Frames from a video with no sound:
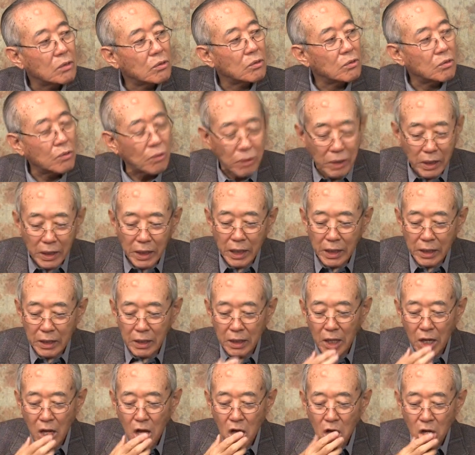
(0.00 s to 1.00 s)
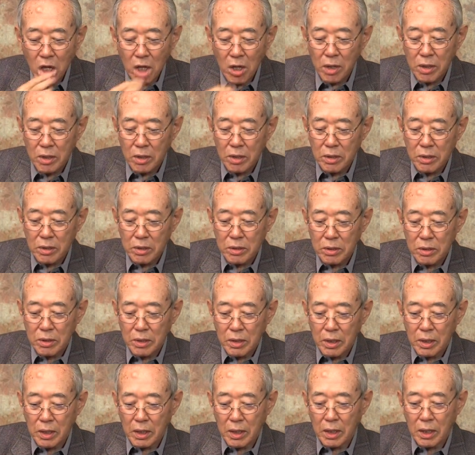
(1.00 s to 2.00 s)
doing it.
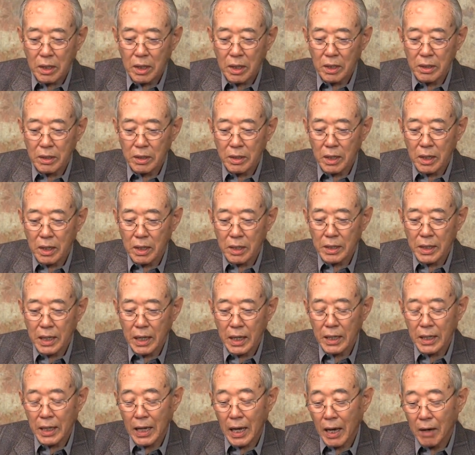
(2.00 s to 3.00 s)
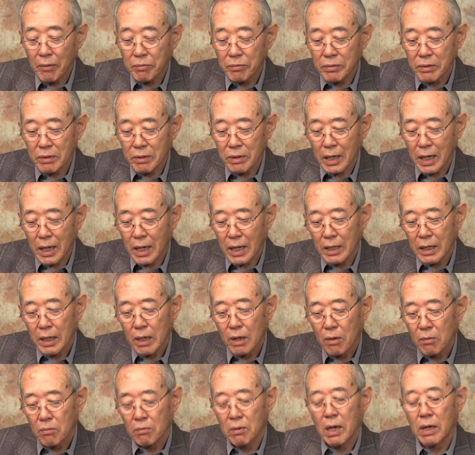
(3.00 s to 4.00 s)
And then after that,
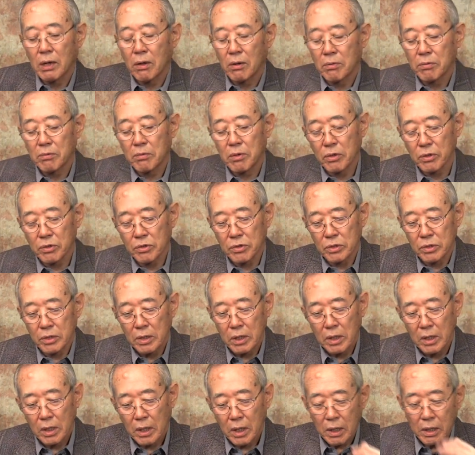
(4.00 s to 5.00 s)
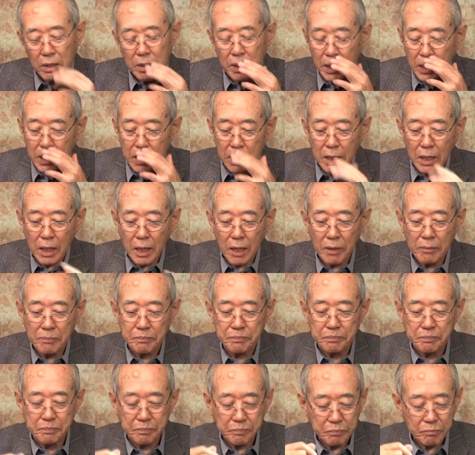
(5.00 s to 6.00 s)
well, of course, the
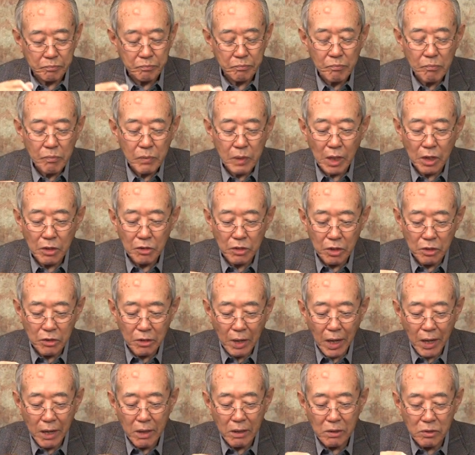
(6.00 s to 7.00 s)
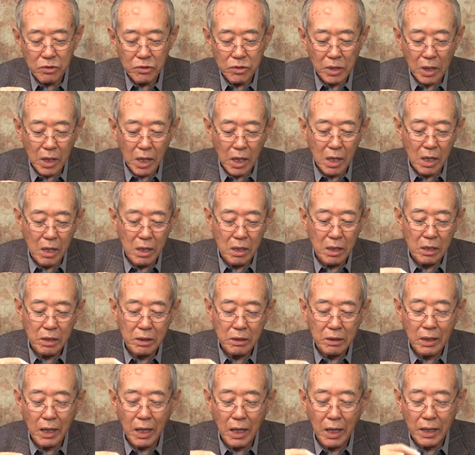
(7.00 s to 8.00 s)
tails are
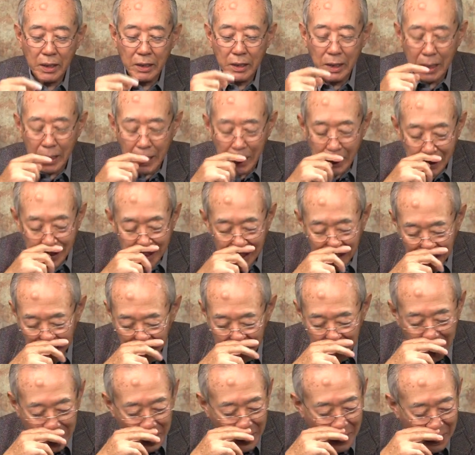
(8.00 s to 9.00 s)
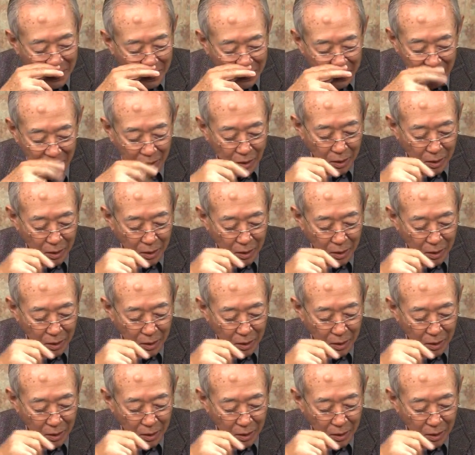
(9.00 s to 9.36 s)
tied in, and then,